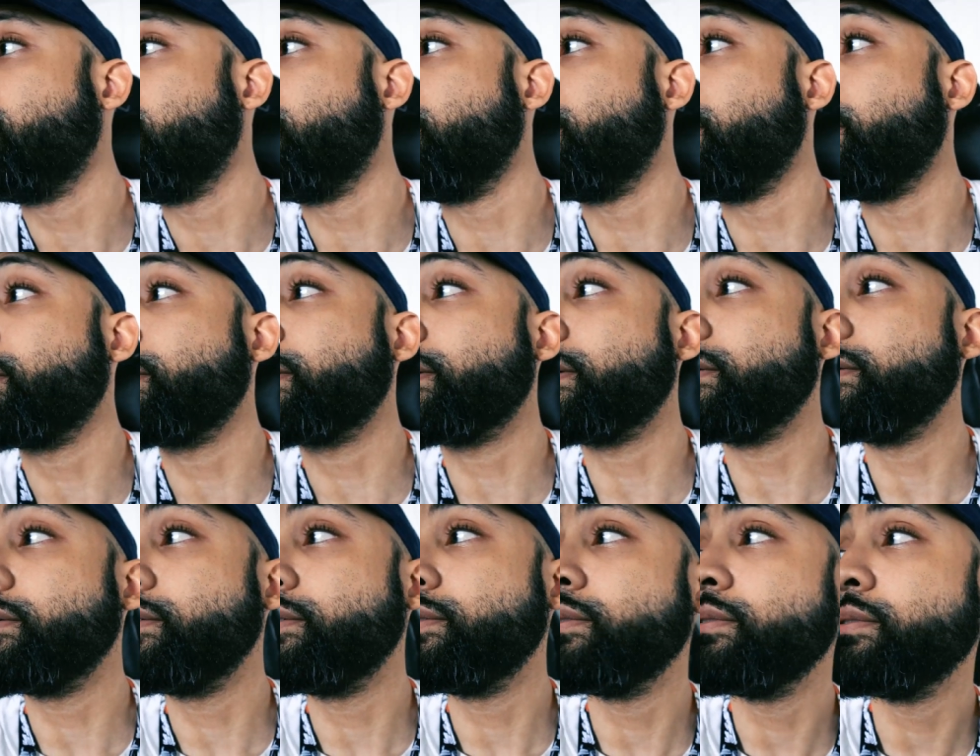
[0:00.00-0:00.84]
Yeah, okay.
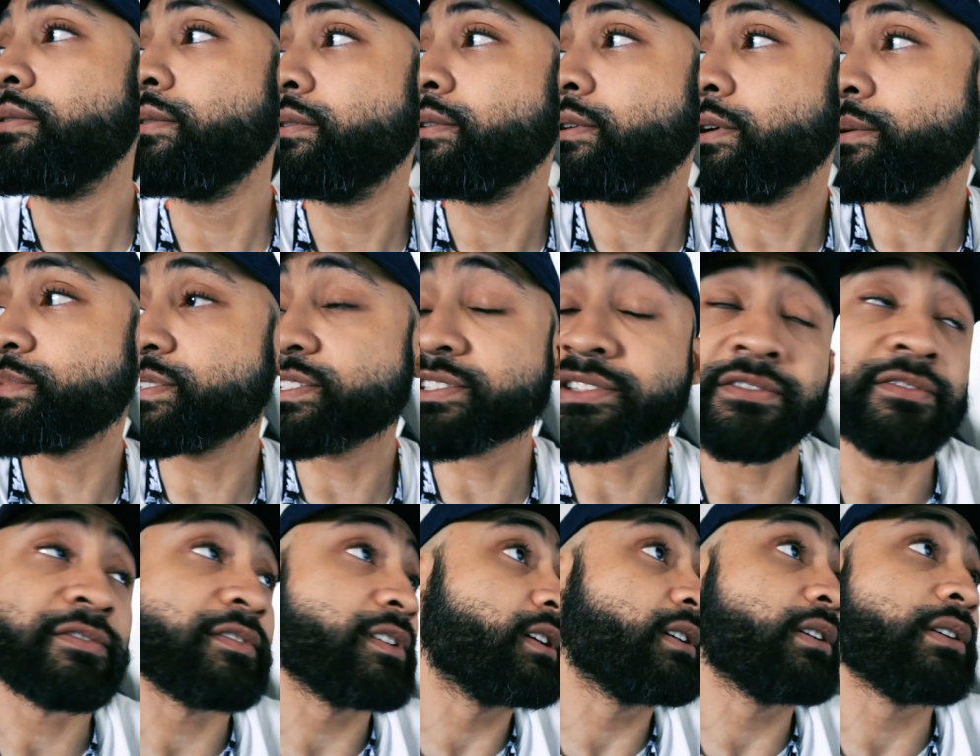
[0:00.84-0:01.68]
I'm just a
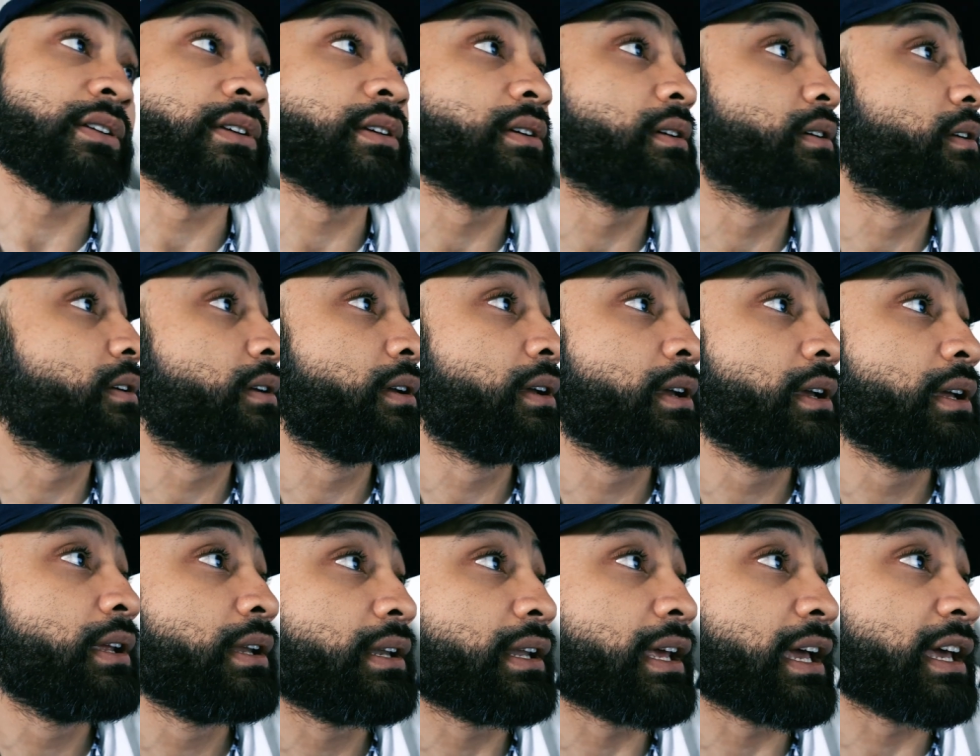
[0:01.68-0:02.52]
fan.
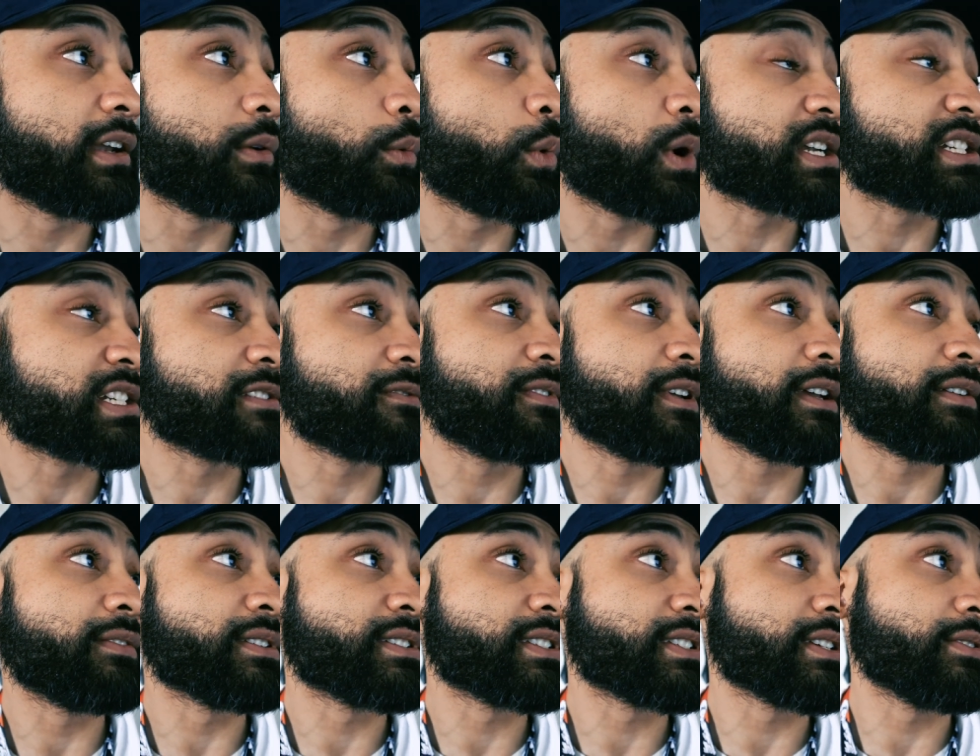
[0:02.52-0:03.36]
That had to watch his
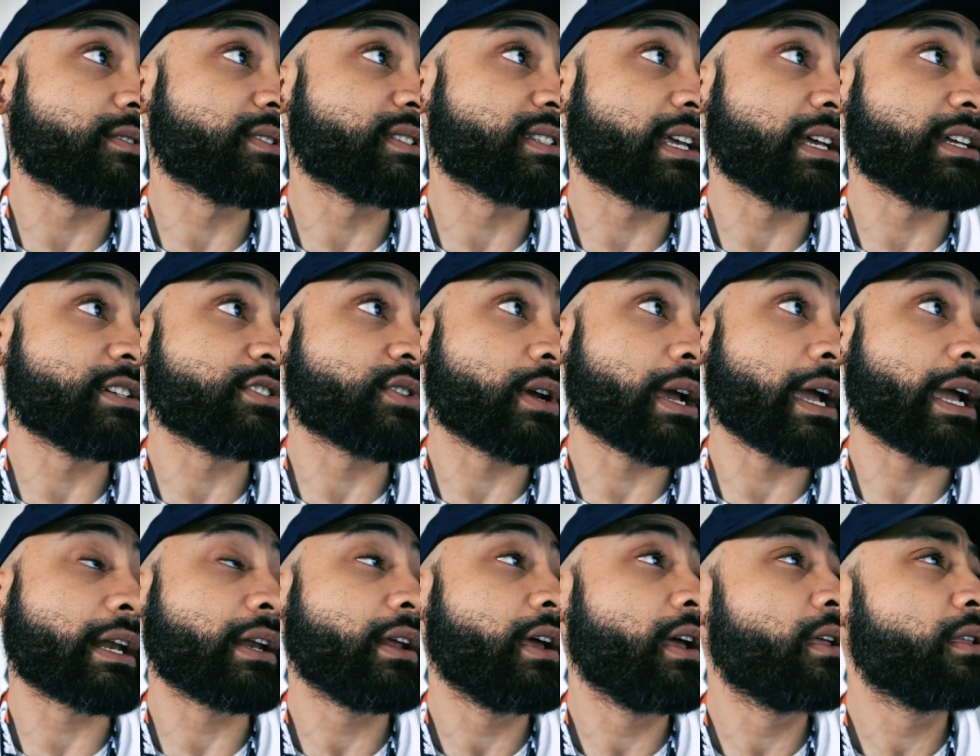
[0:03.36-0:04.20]
favorite series get
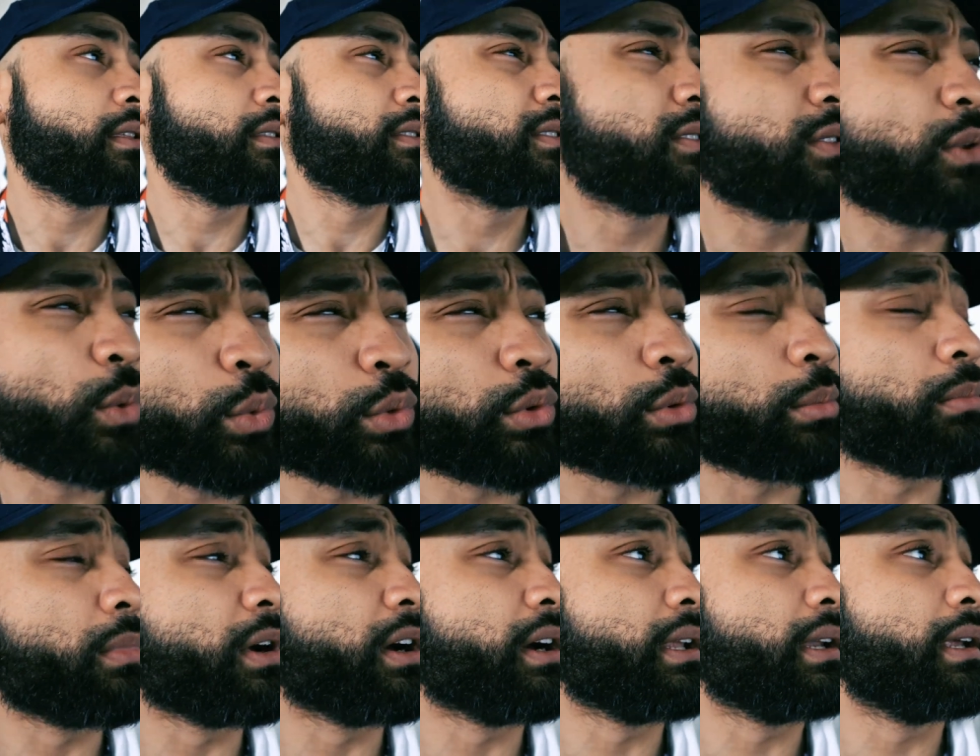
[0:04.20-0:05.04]
dragged through the
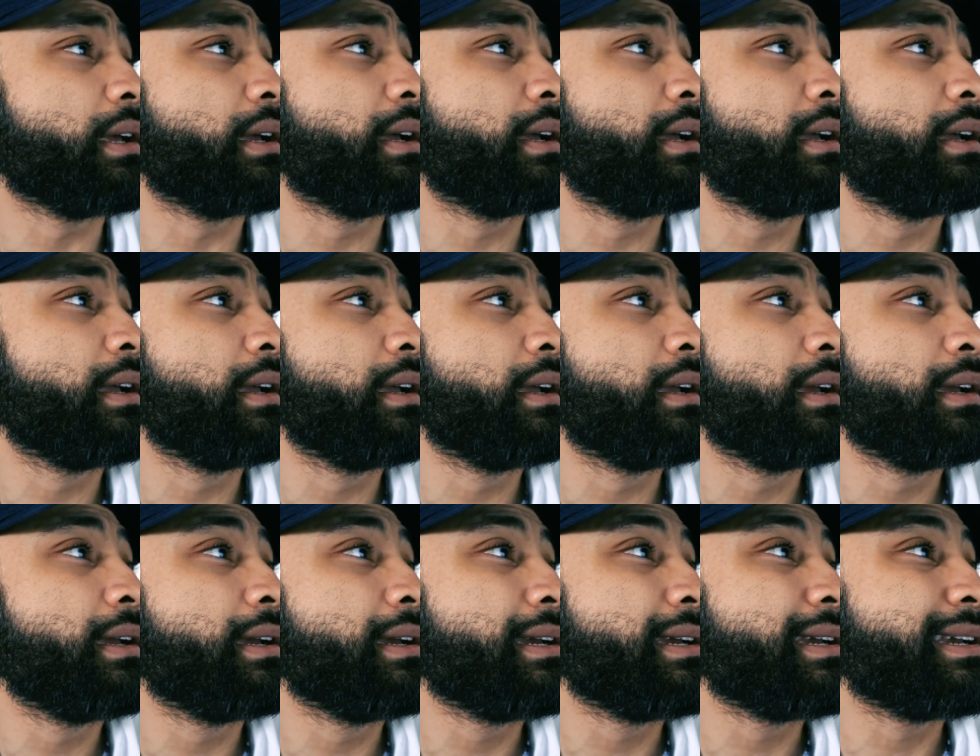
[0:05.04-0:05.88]
mud.
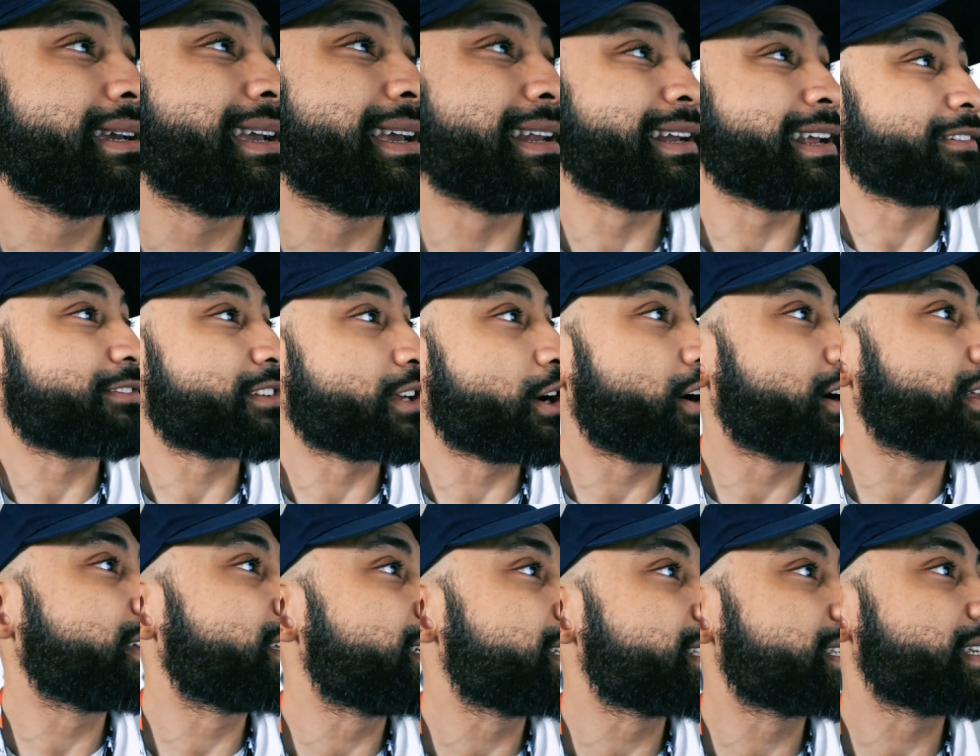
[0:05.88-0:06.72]
And after
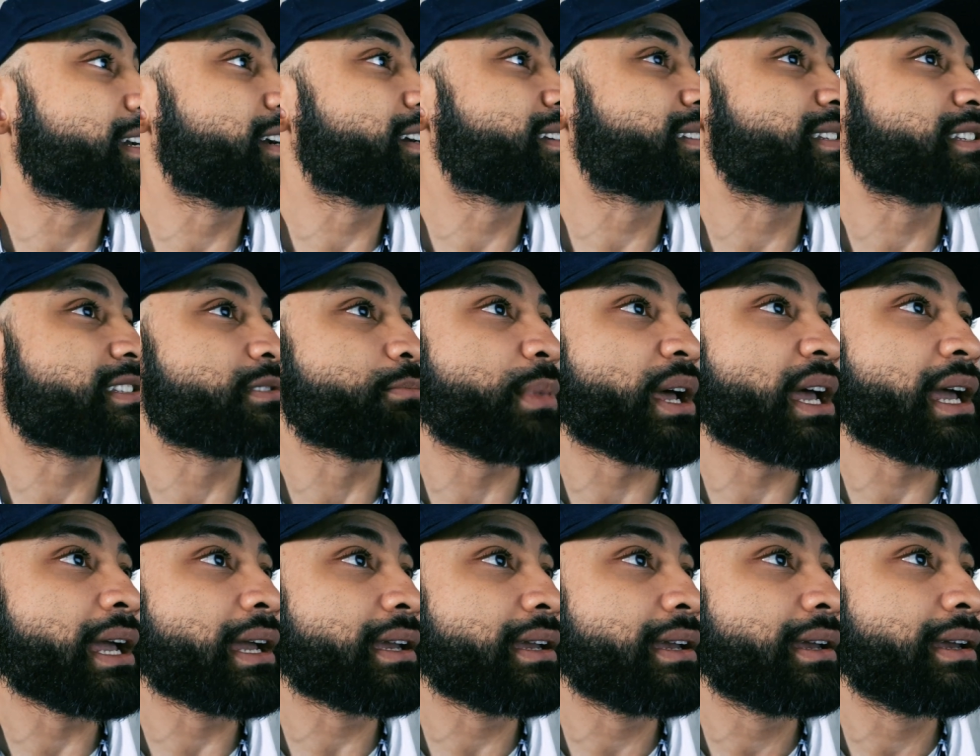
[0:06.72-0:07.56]
all these years, it's
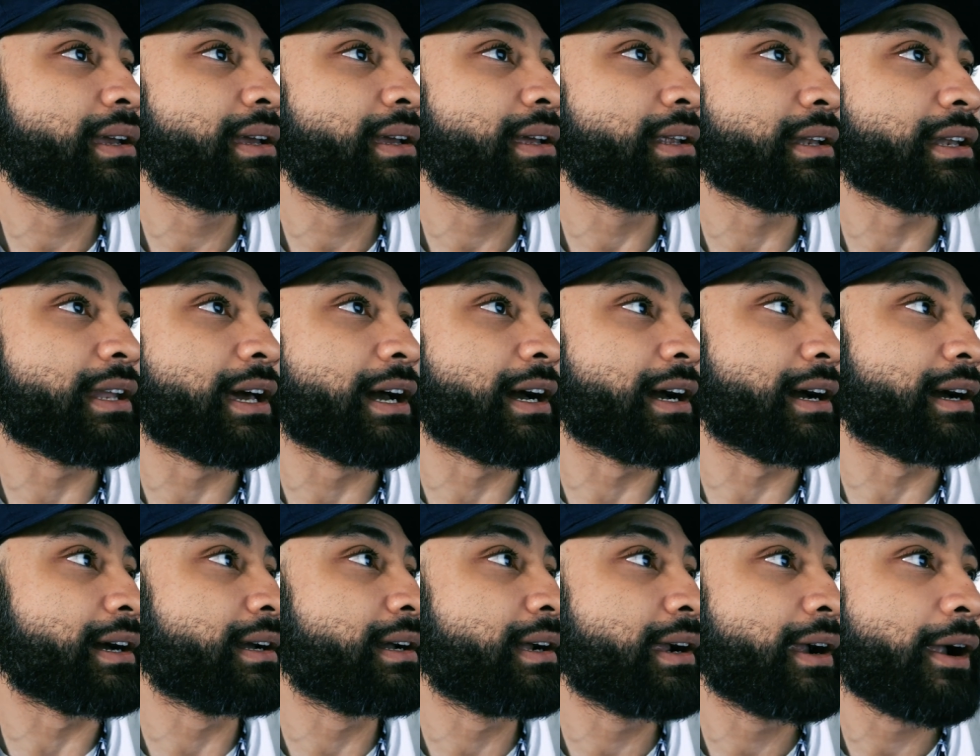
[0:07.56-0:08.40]
back?
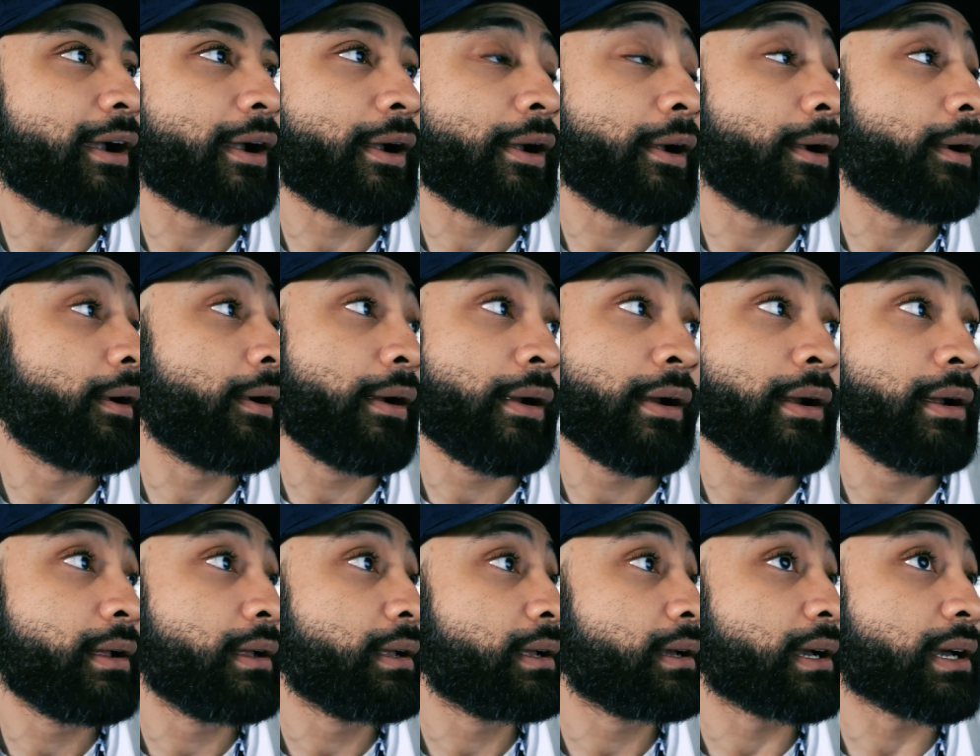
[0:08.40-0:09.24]
Nah.
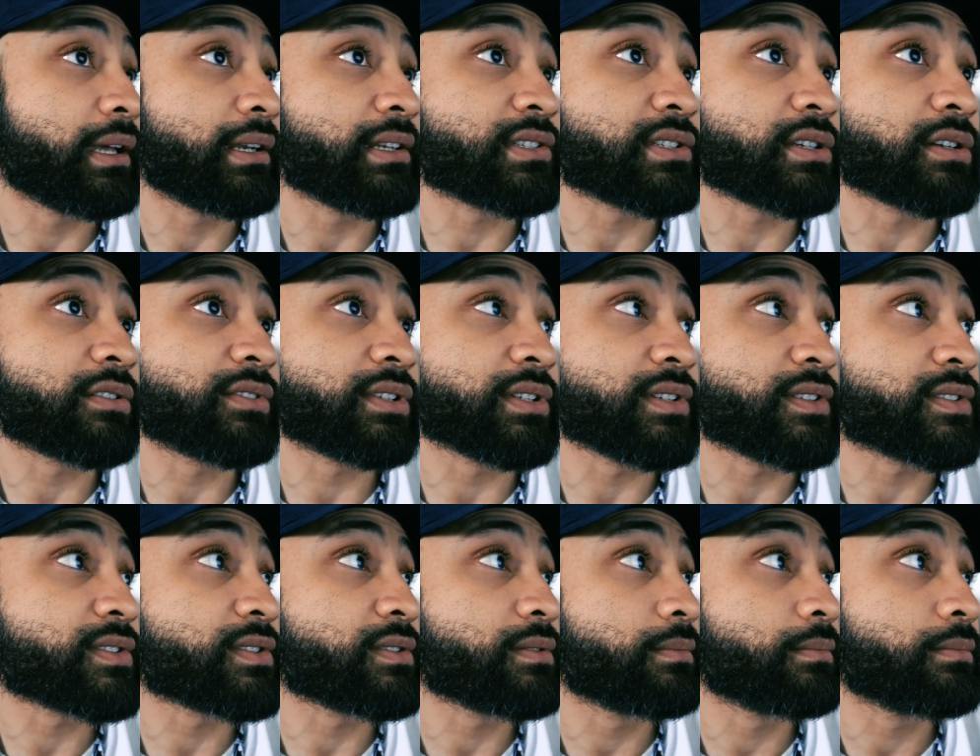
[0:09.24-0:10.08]
I deserve
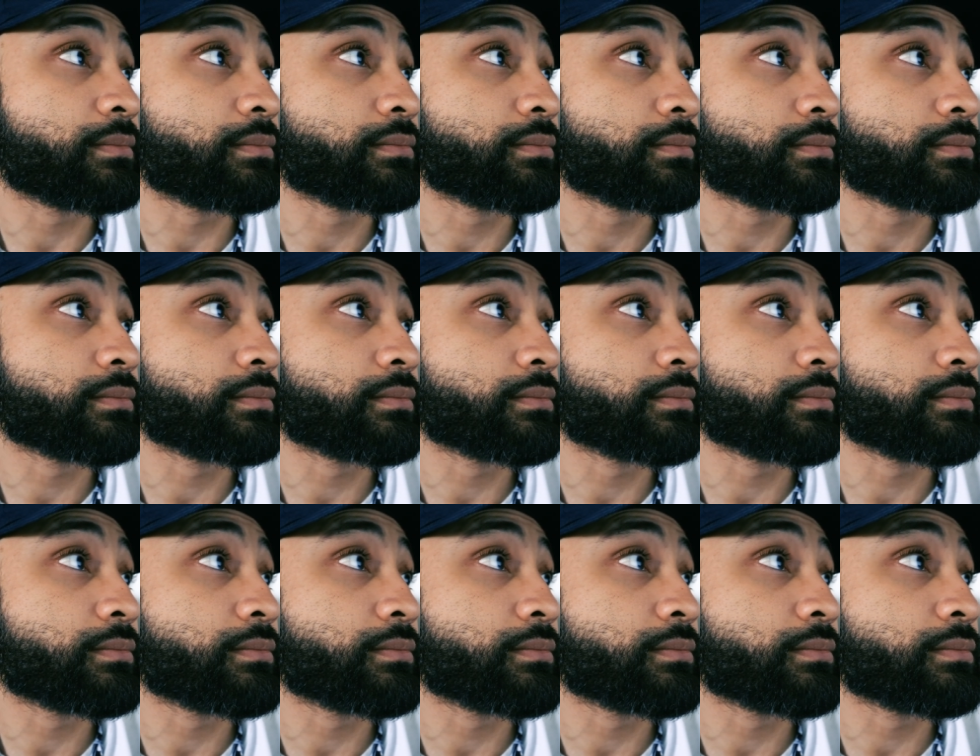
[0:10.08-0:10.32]
this.